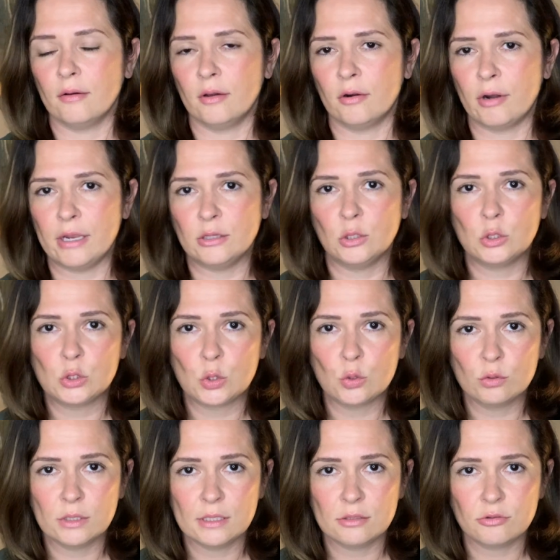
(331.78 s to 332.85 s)
great
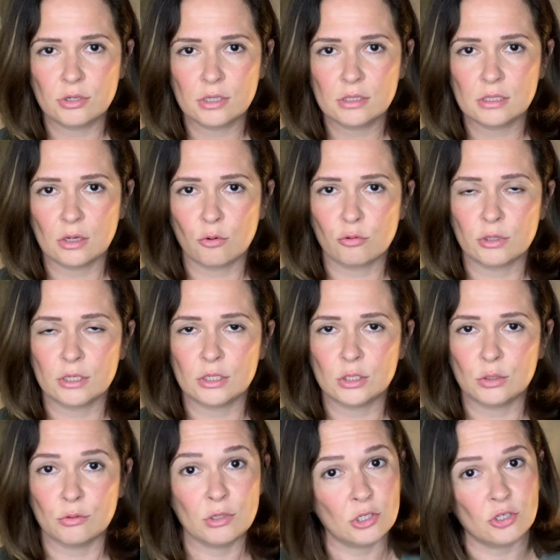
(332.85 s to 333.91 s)
school districts according
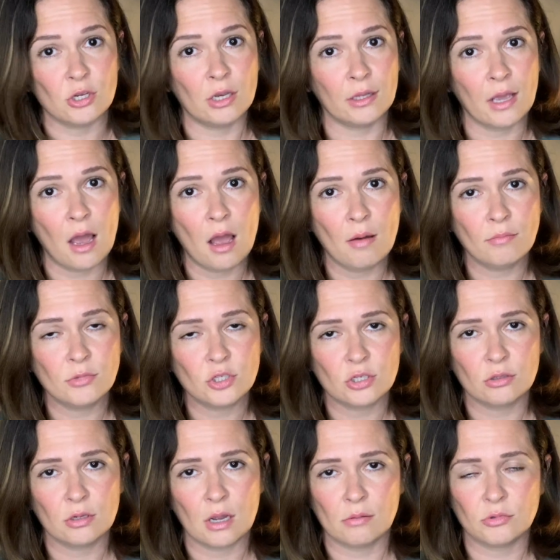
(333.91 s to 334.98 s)
to niche.com
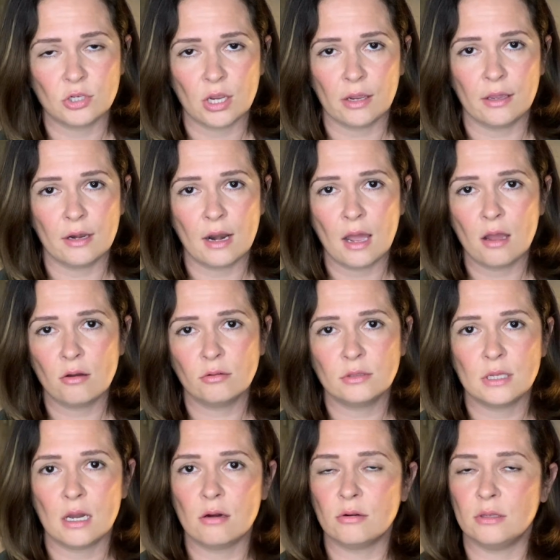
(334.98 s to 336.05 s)
come check it
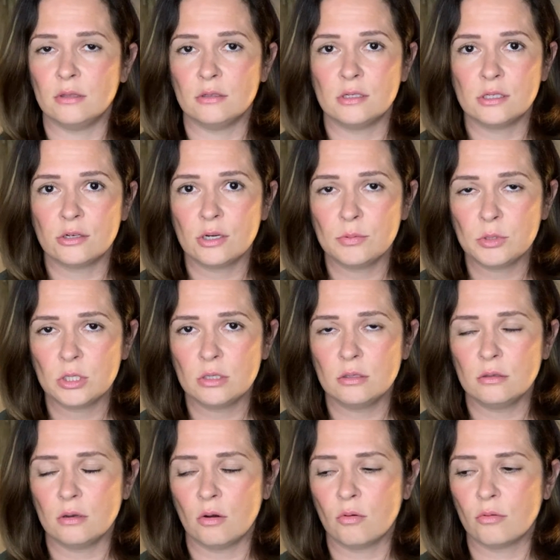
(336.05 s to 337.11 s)
out down in the
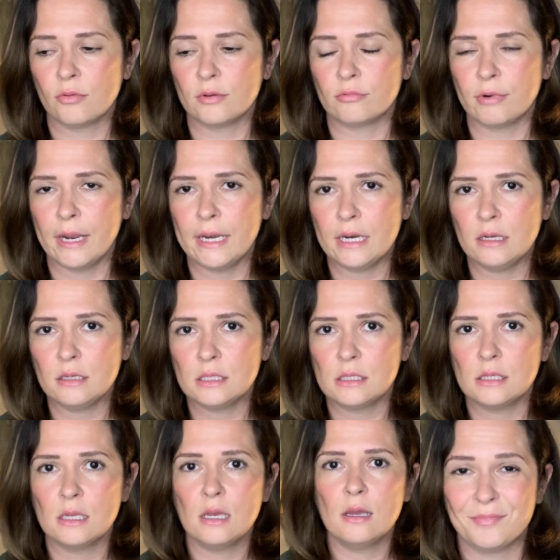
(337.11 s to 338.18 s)
description all the
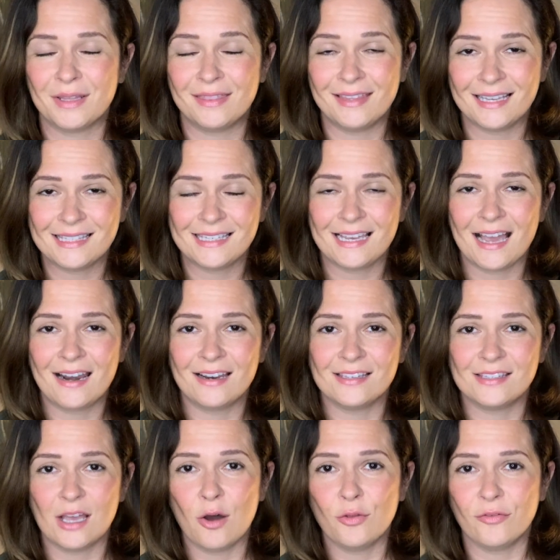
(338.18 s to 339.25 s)
ratings but that's kind of
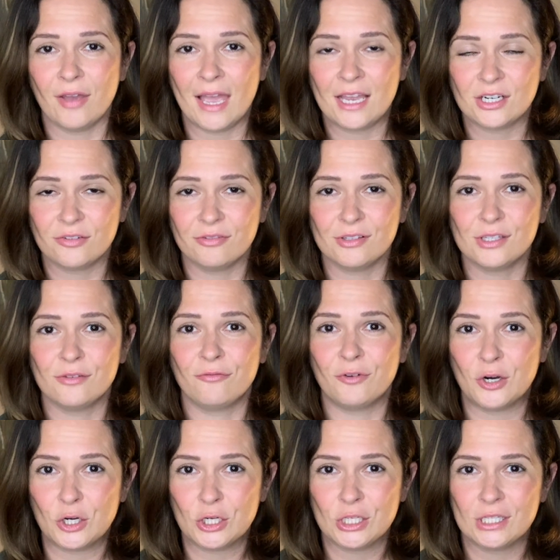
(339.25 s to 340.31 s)
south asheville's
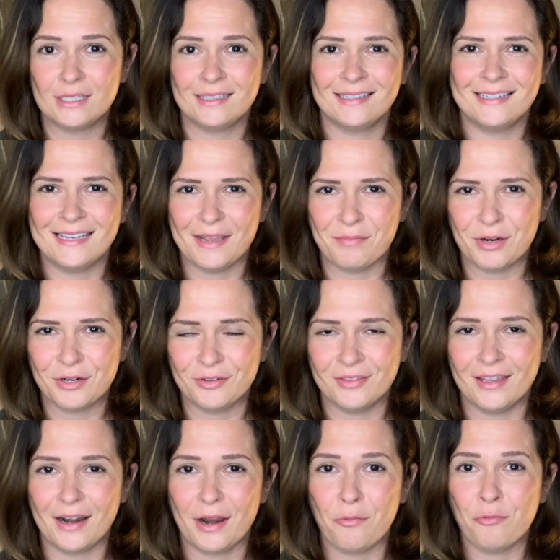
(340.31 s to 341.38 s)
first neighborhood
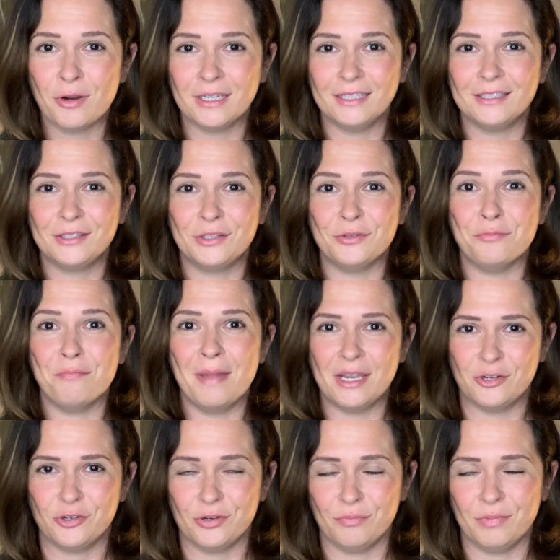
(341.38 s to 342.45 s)
that i wanted to
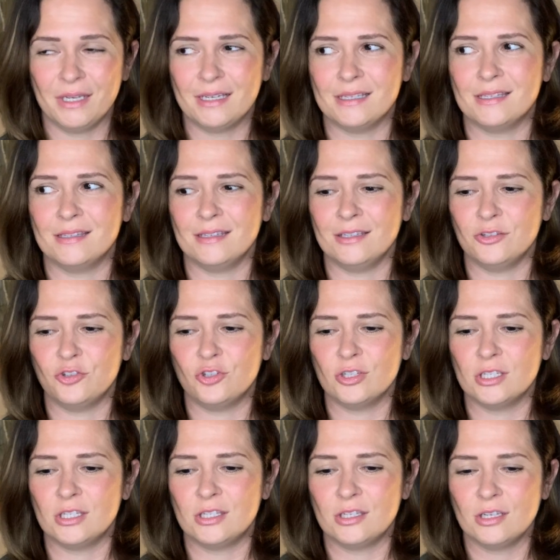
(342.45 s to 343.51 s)
mention because it's
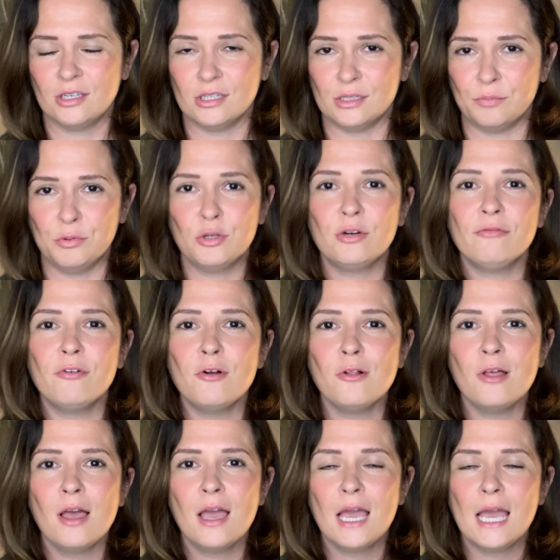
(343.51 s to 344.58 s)
just it's
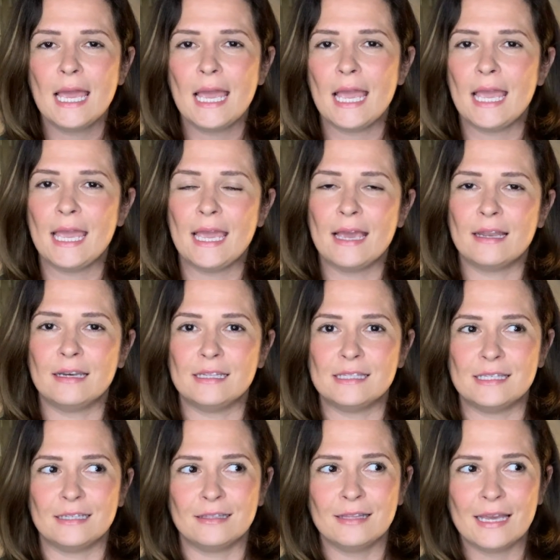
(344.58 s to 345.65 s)
beautiful and
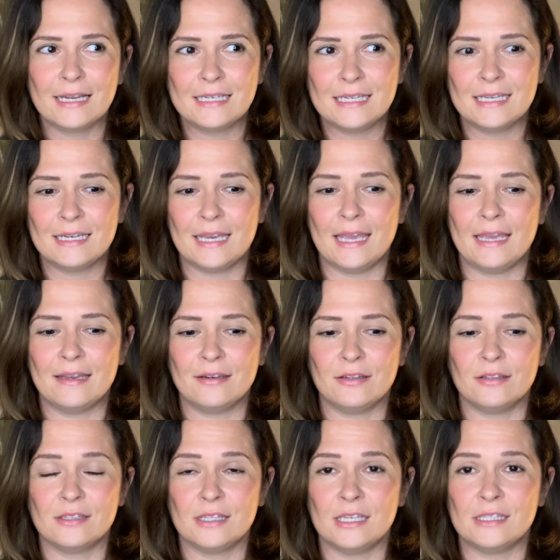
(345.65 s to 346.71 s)
it's eclectic and
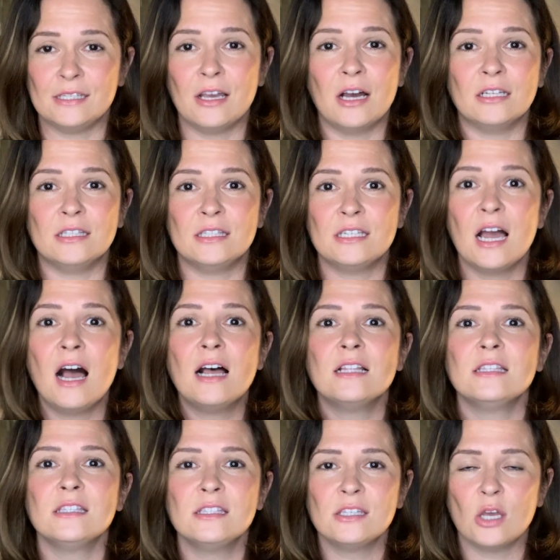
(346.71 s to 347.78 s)
it's got
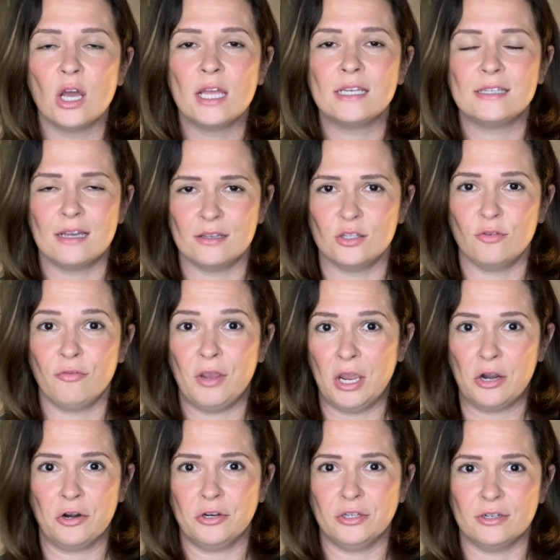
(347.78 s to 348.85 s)
tons and tons of
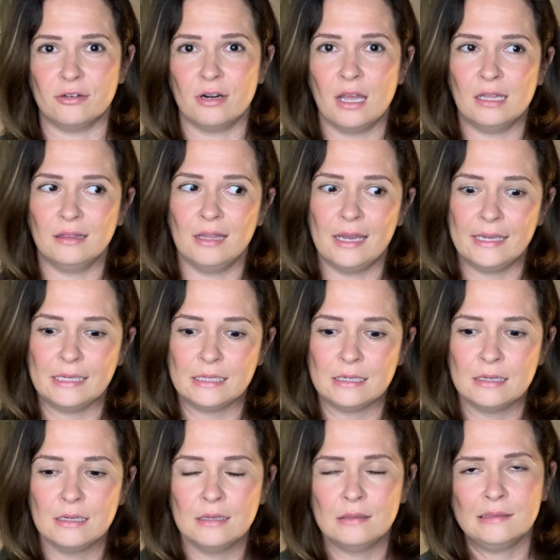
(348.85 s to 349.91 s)
character
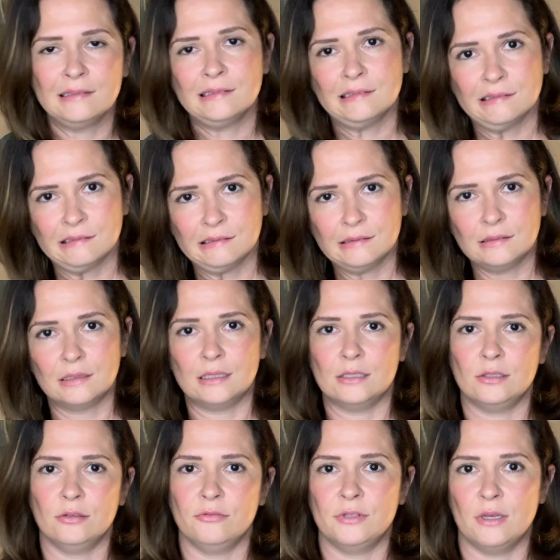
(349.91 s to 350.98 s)
unlike the
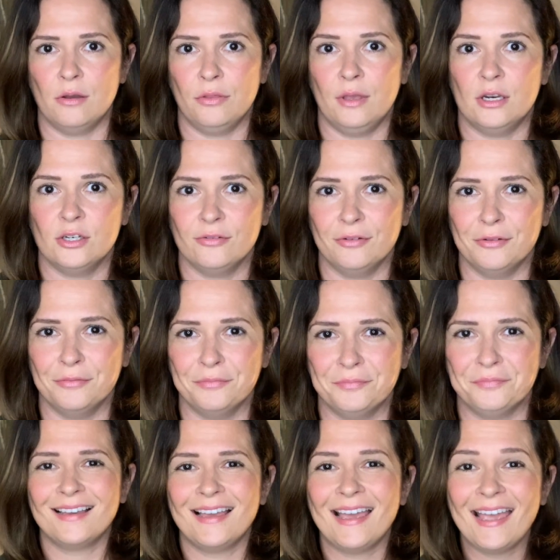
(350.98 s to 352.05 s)
rest of south asheville
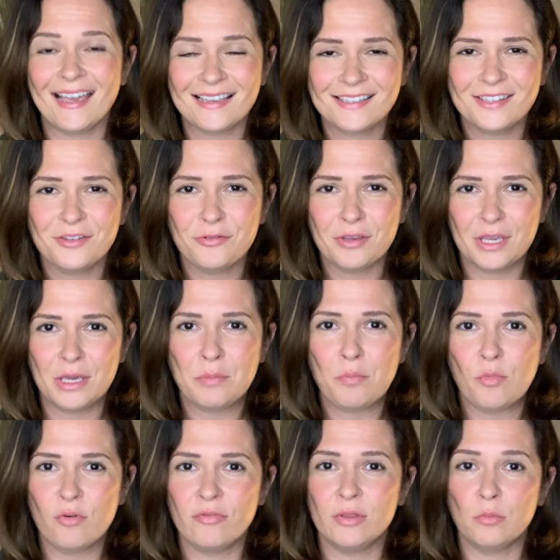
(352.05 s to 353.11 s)
as you
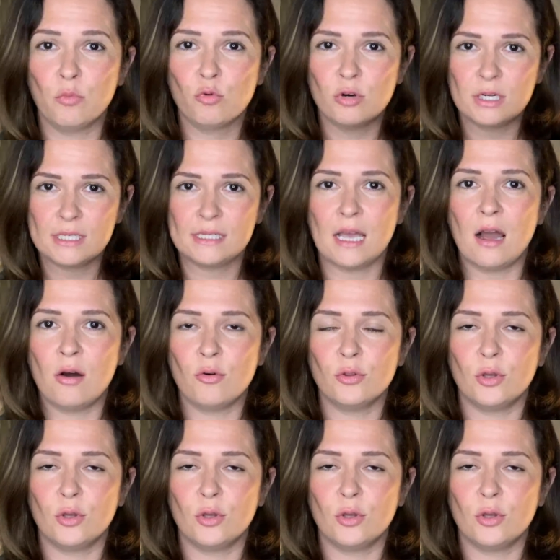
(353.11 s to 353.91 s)
keep moving more south